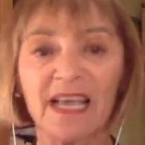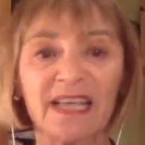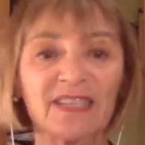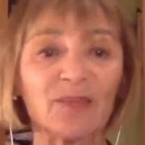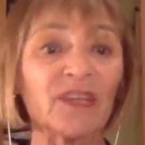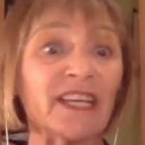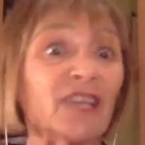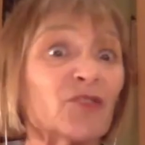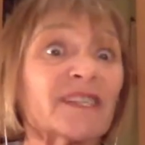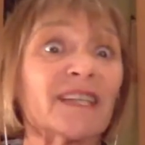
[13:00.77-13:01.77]
some really
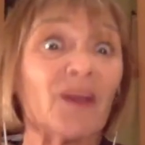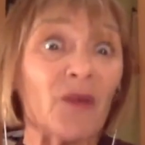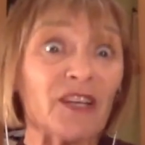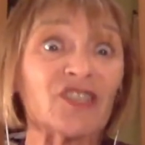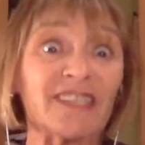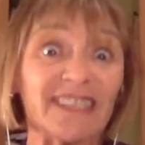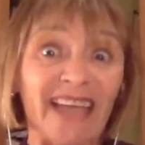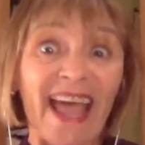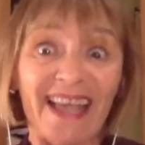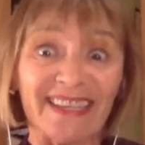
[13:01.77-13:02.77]
interesting questions to
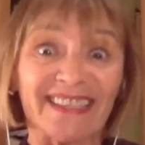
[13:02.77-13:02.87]
ask,